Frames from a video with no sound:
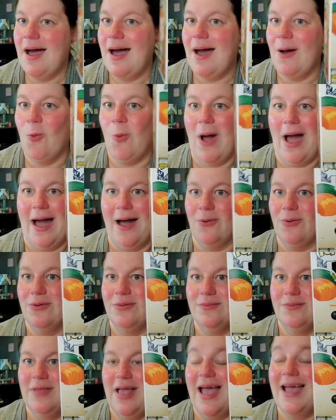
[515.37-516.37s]
wow.
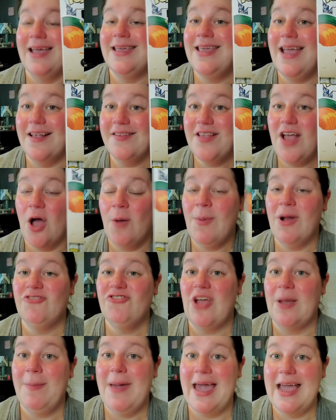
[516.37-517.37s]
And guess how much
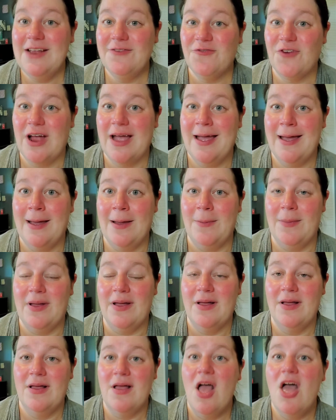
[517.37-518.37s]
I paid for him?
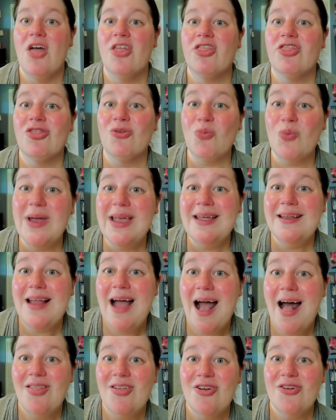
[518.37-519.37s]
three
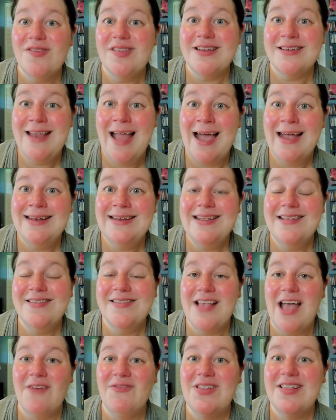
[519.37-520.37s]

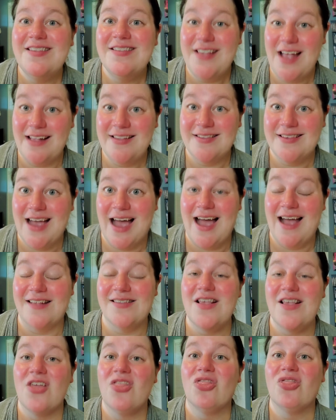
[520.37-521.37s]
ninety-seven,
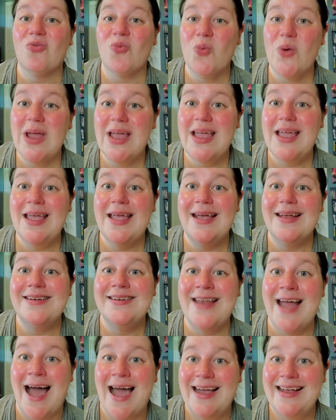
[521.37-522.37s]
guys. three
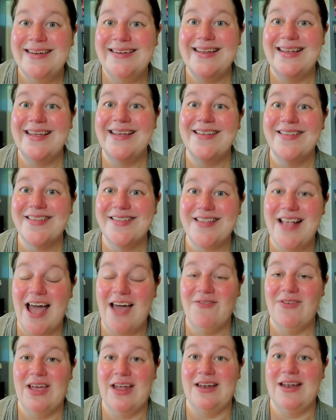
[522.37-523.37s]

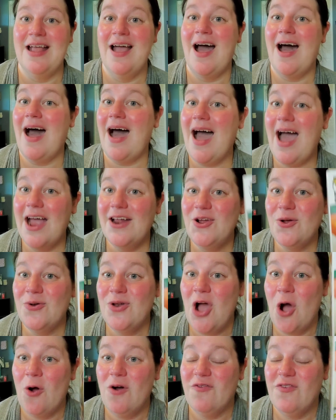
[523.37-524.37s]
ninety-seven. I don't
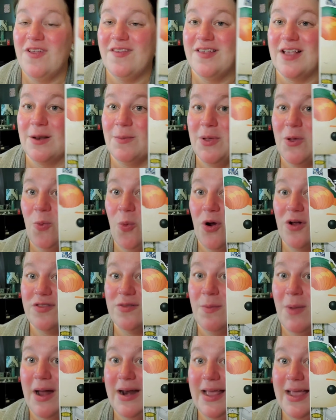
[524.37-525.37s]
know if he's going to be worth
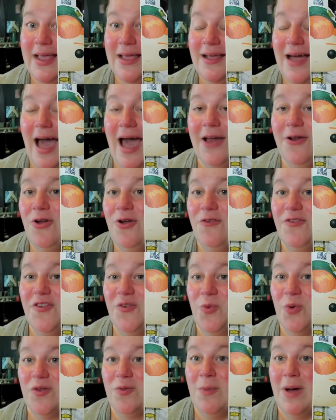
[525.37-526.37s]
money. I don't know if he's
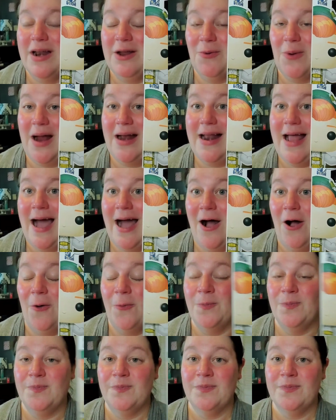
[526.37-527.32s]
worth money right now.